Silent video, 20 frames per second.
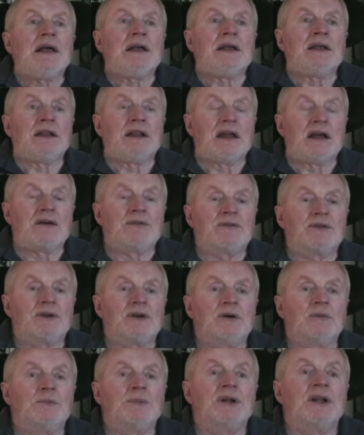in
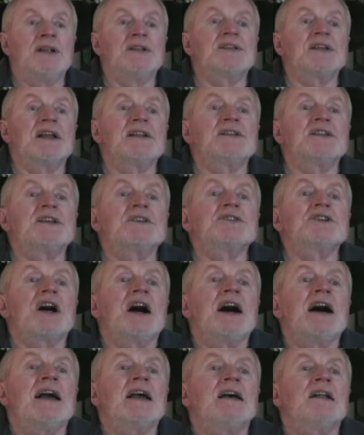Africa, but it's at such a
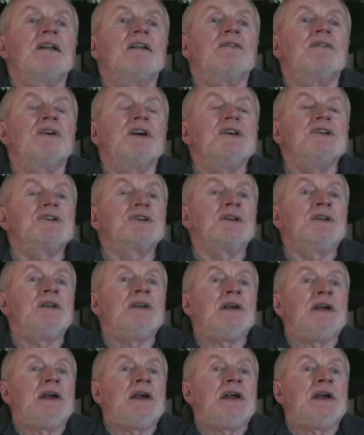high elevation.